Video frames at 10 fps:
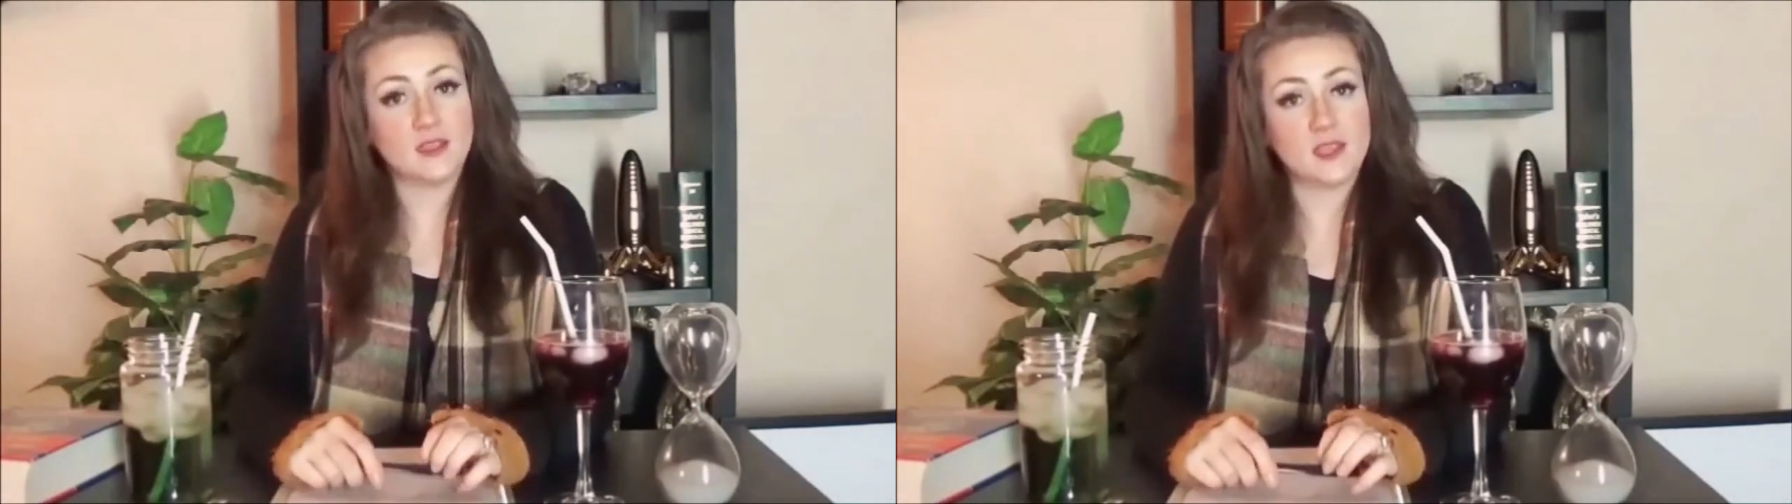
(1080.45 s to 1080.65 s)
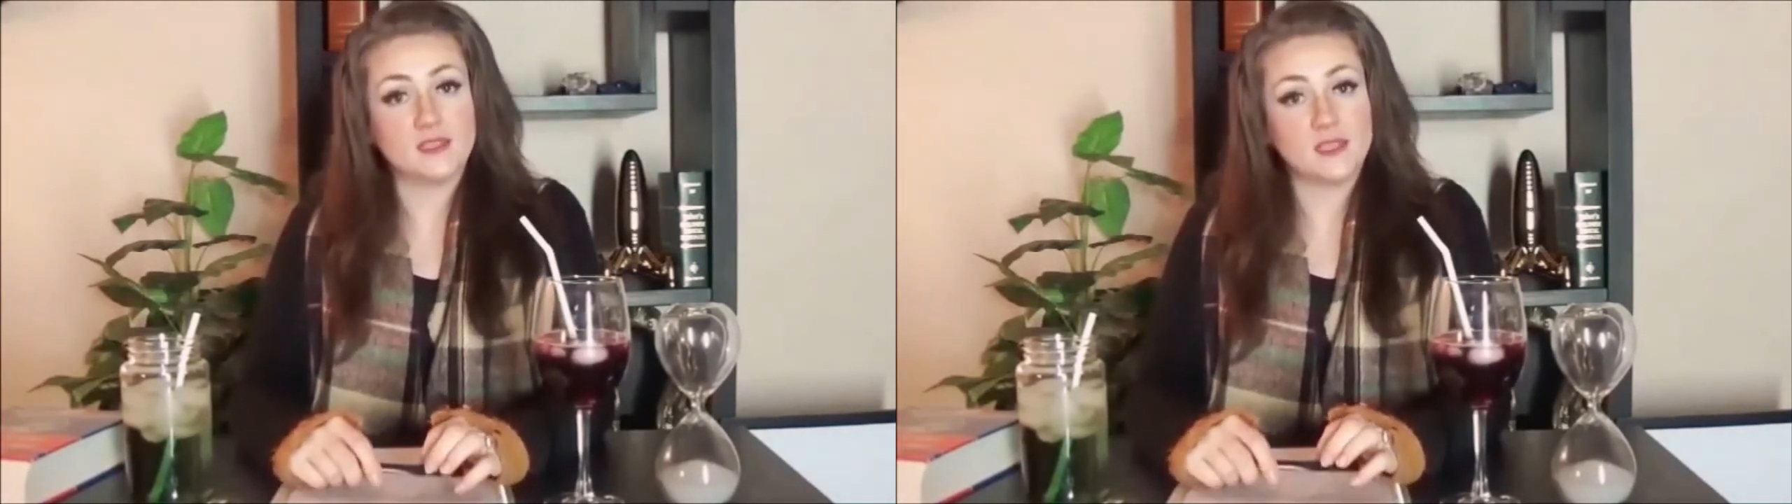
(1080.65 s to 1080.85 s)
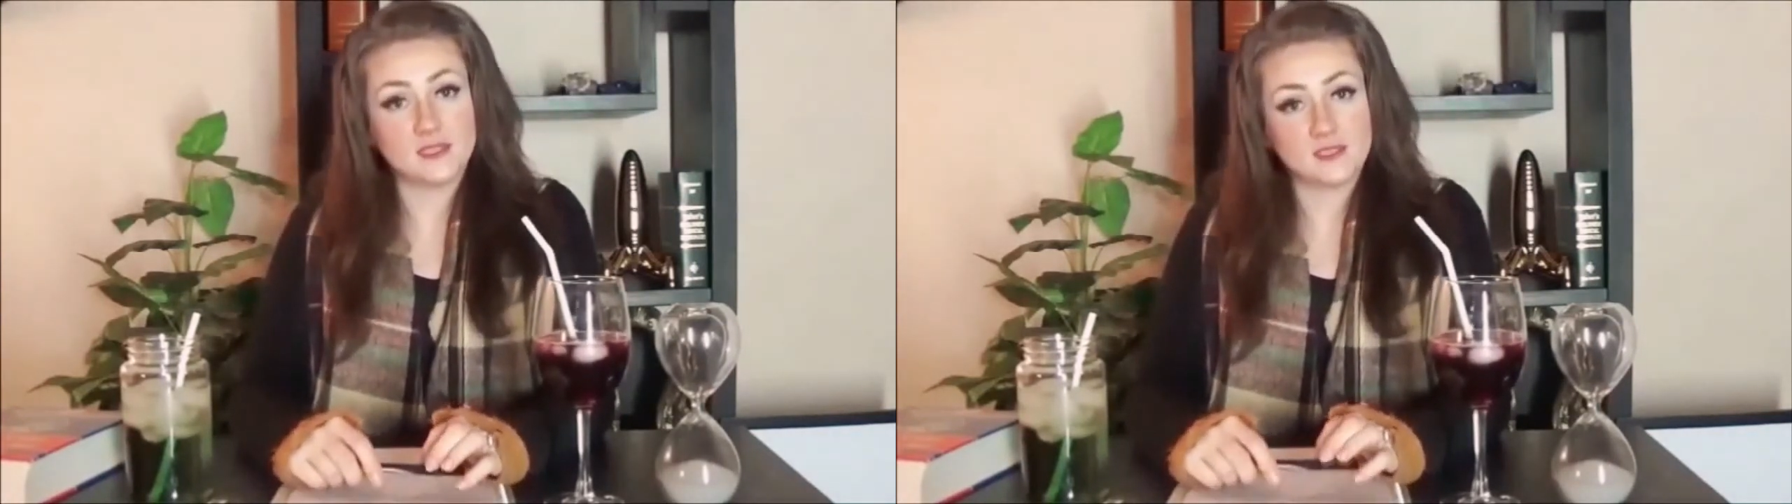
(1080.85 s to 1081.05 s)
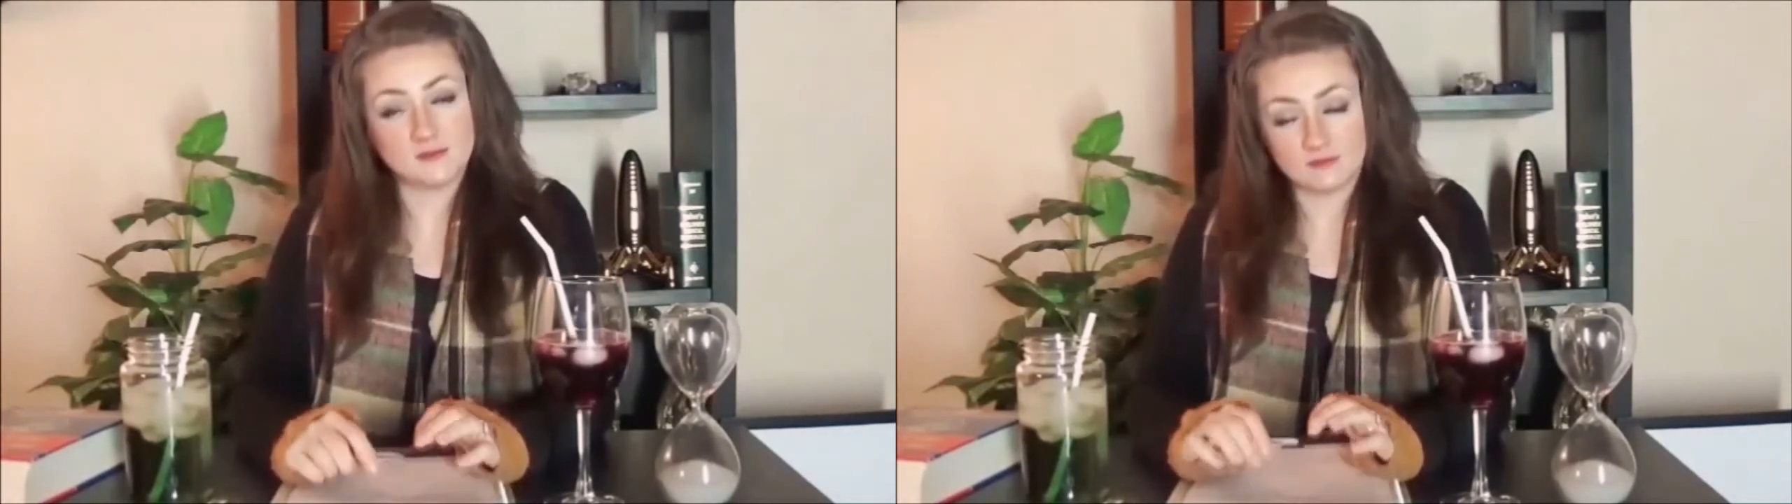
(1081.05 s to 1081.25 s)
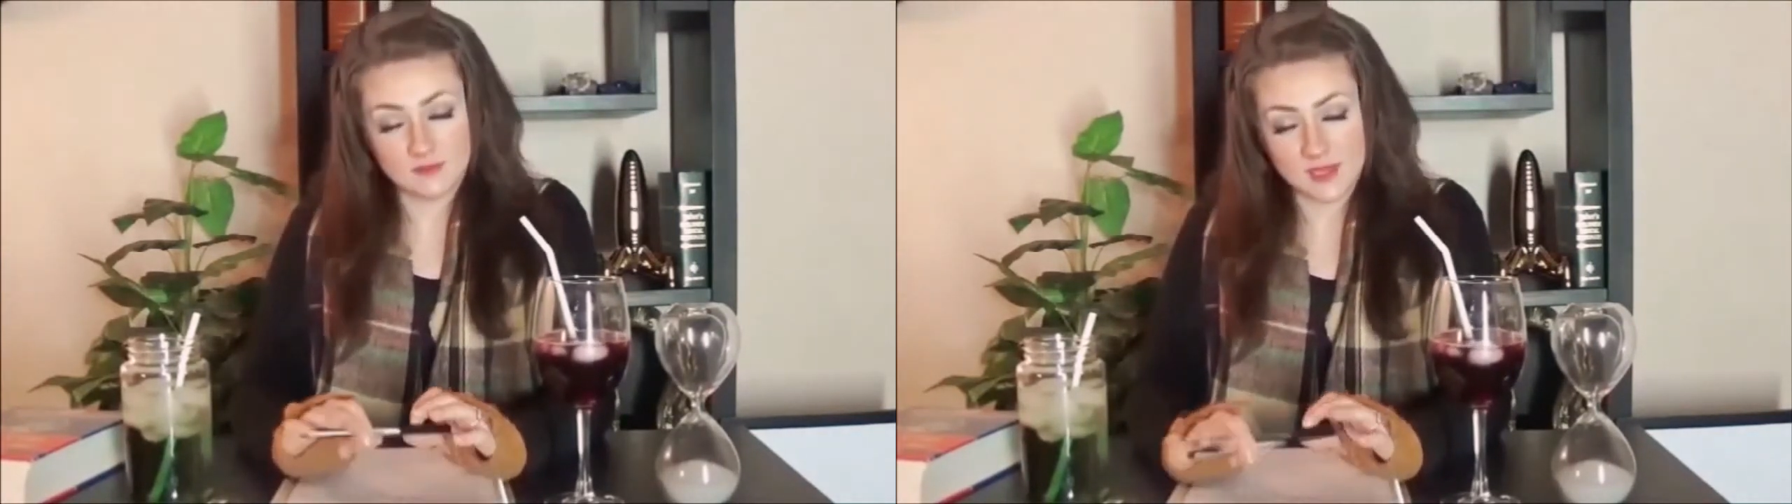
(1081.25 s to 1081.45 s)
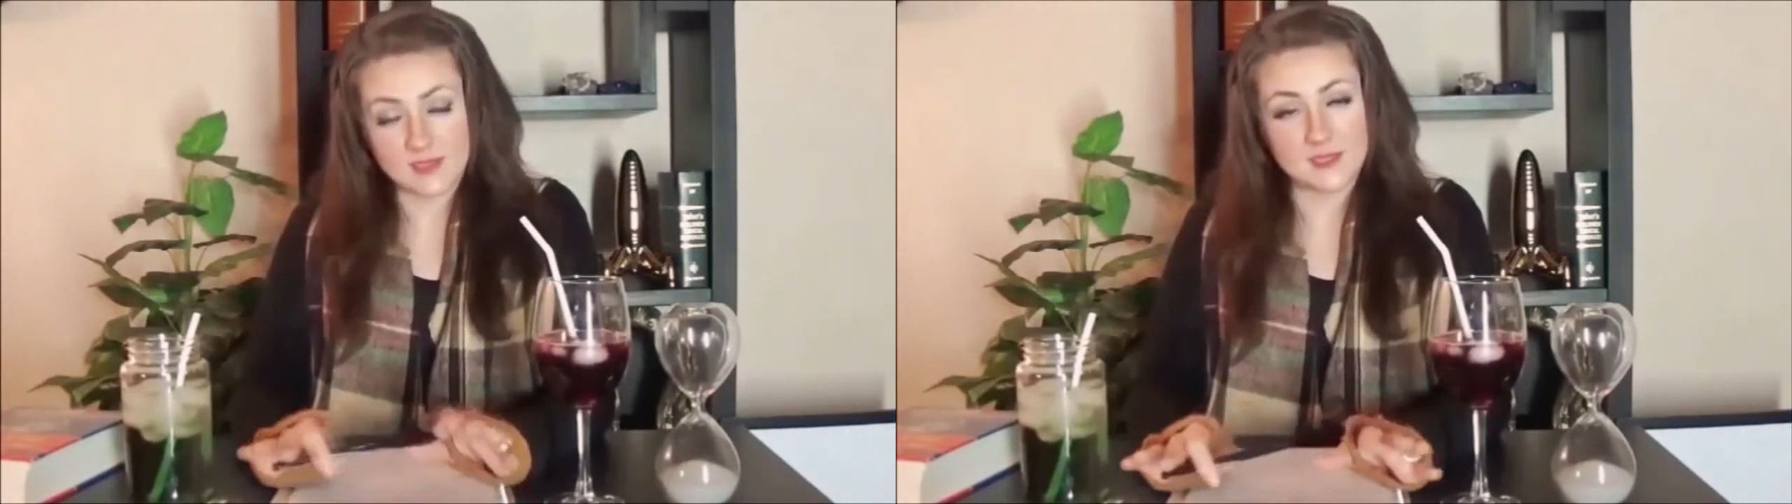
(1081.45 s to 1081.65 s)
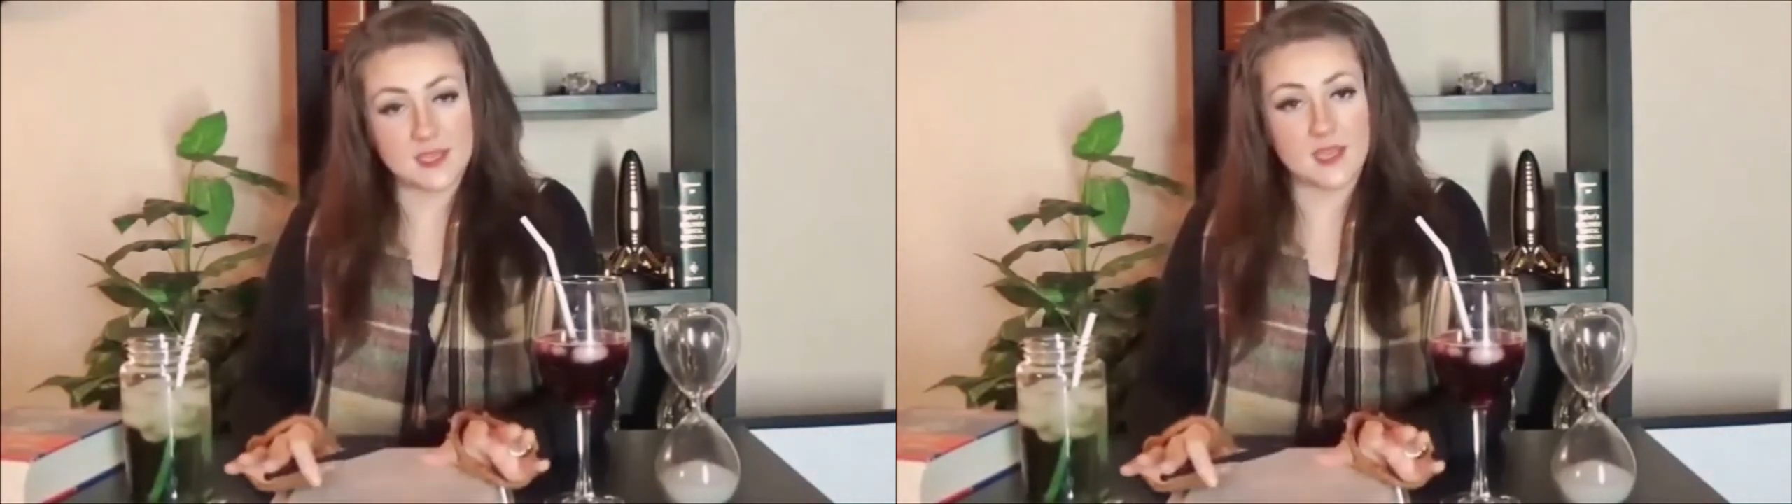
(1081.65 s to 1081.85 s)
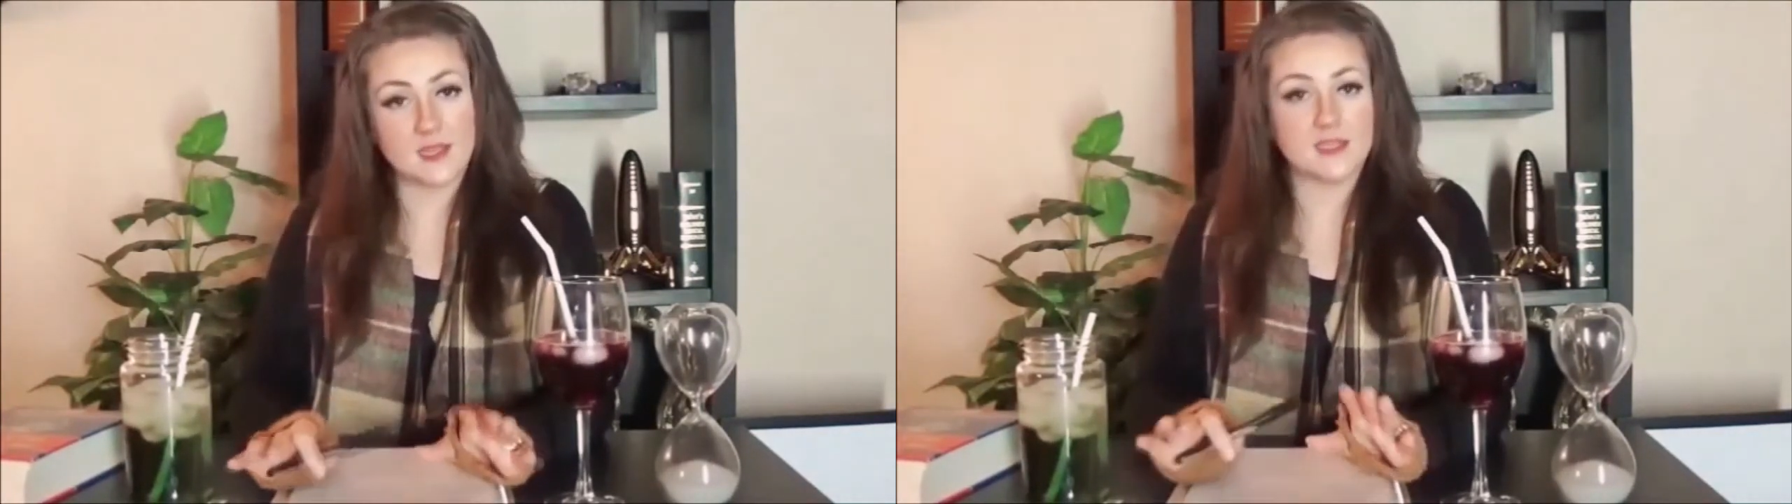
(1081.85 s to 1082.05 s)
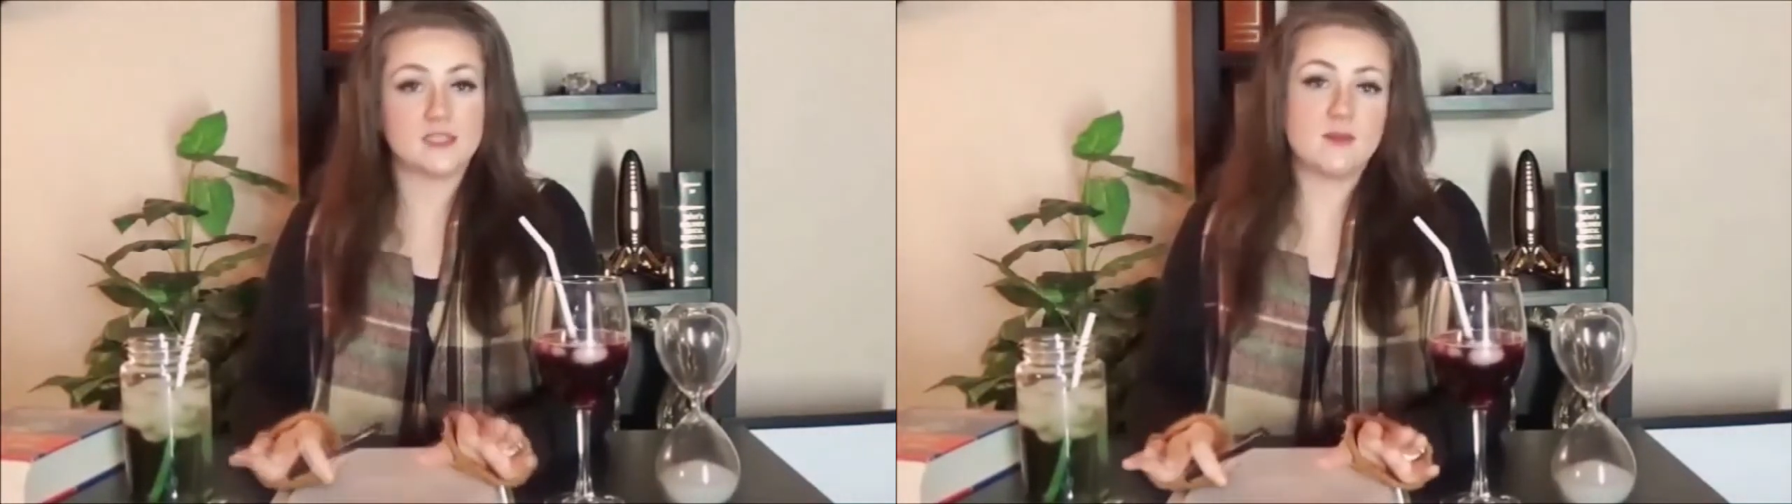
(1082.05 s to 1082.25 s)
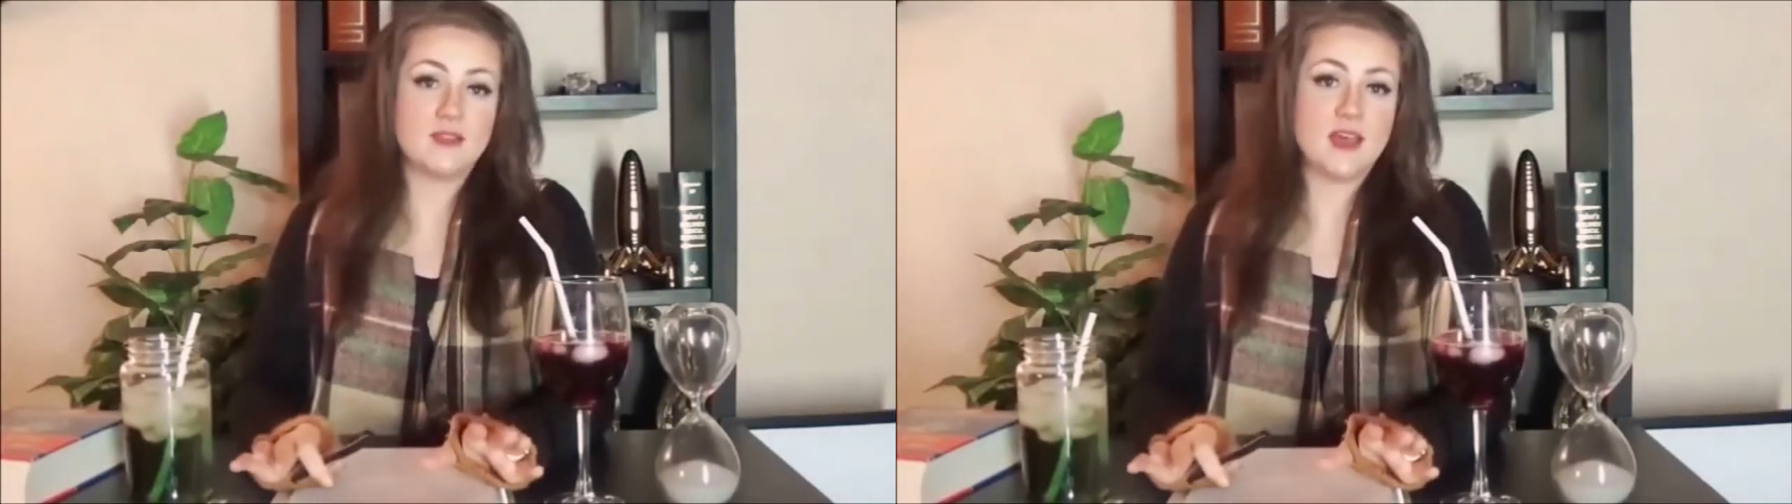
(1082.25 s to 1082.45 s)
this is it. This
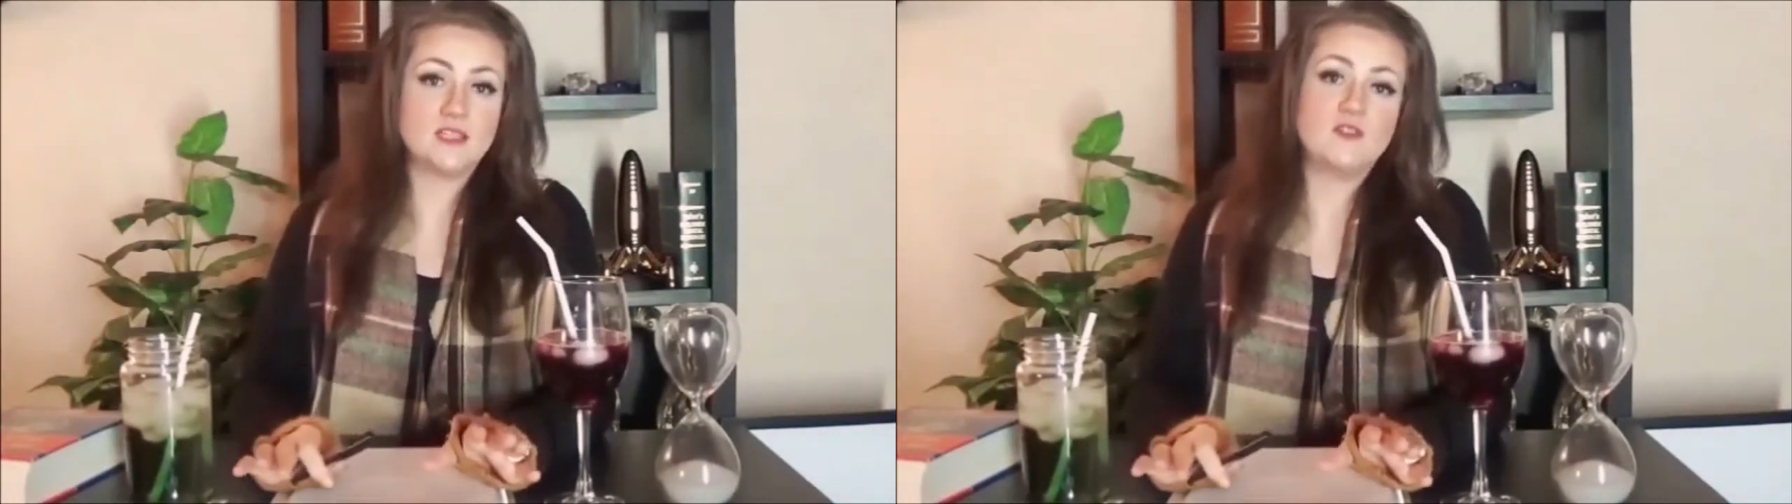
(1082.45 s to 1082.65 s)
is my last